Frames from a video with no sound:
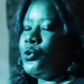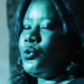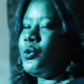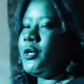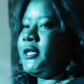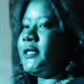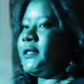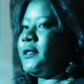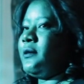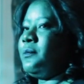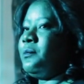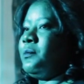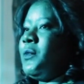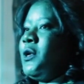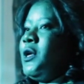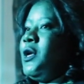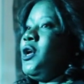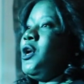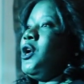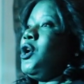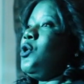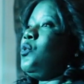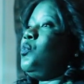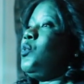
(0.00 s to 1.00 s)
tourism?
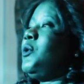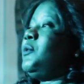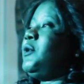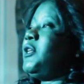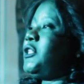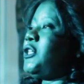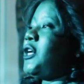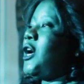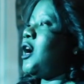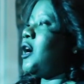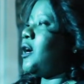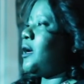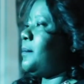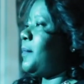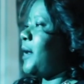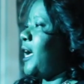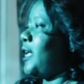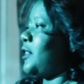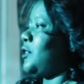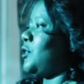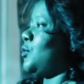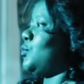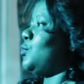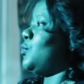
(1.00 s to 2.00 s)
where we talk
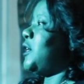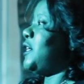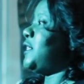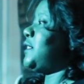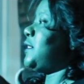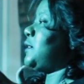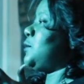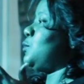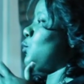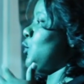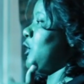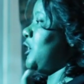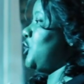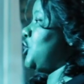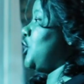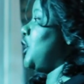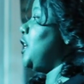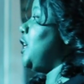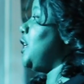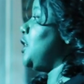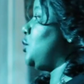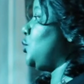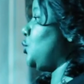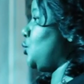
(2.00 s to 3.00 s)
about the rich
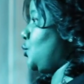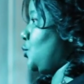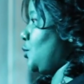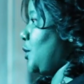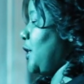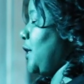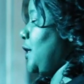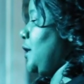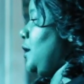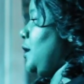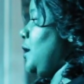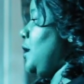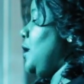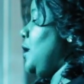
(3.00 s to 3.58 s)
history